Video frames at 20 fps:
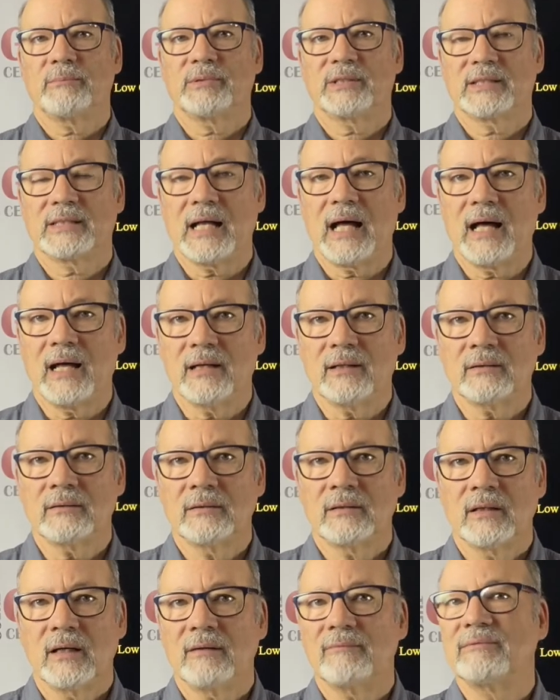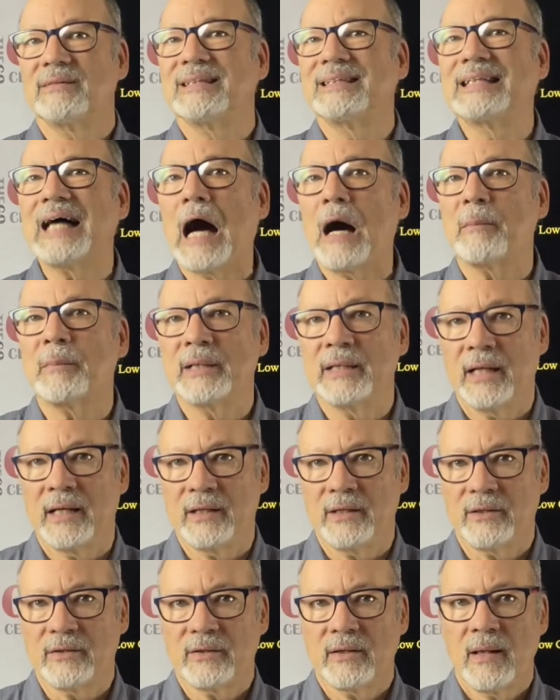style of
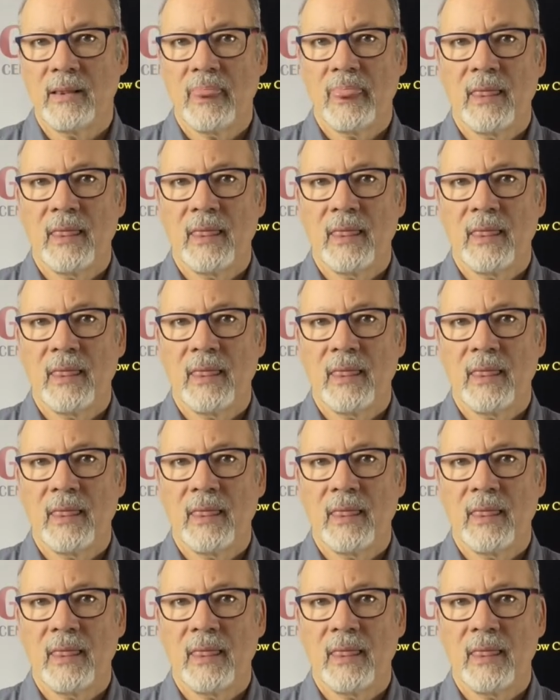dominator